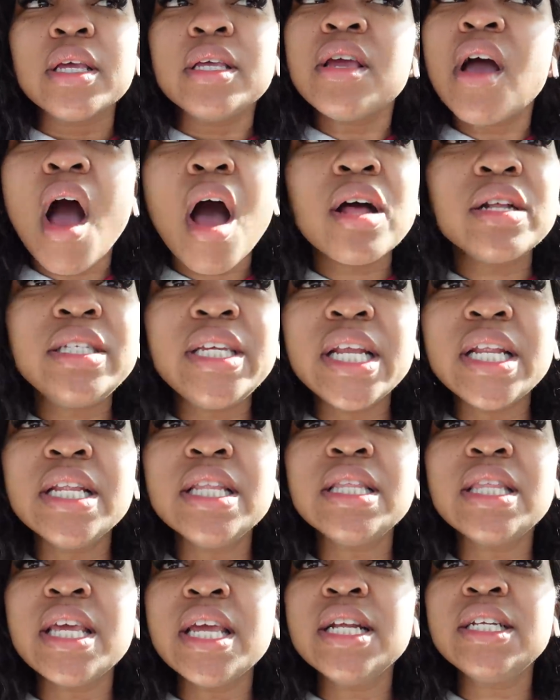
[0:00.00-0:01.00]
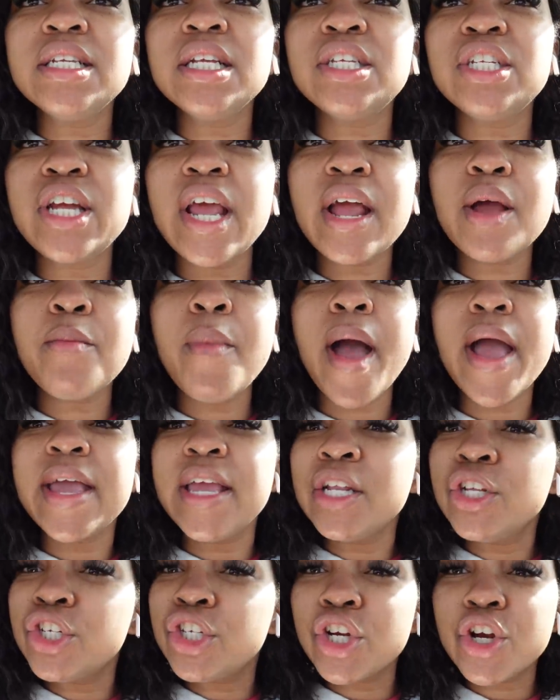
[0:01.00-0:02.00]
Y'all didn't think to check my
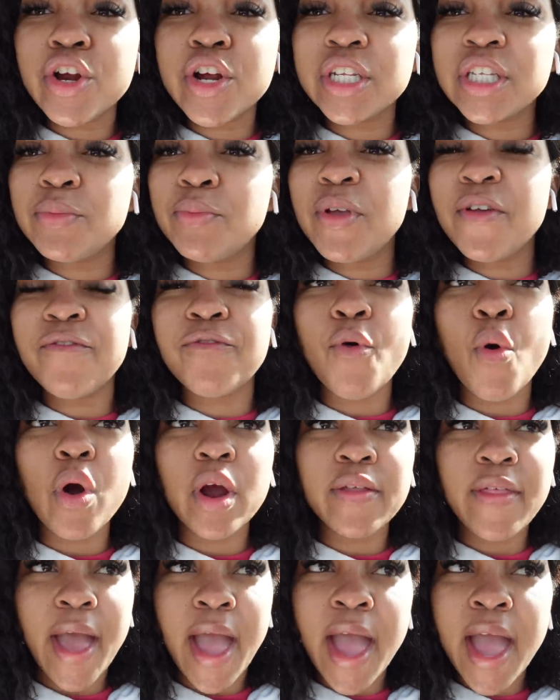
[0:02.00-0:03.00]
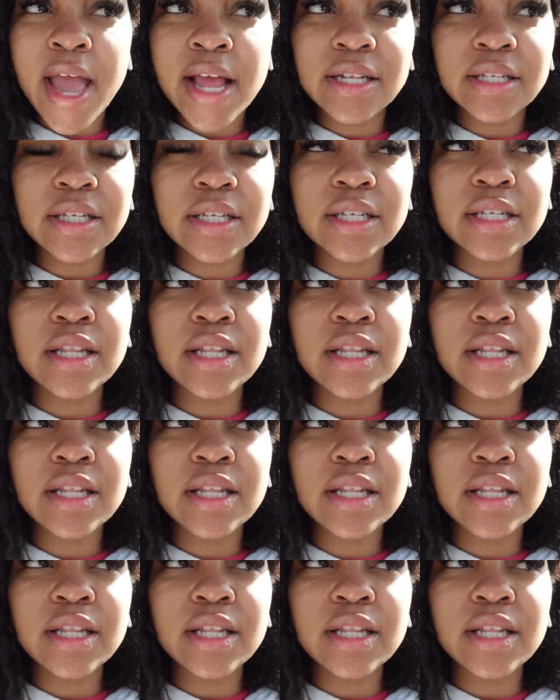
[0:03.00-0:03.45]
insurance before that?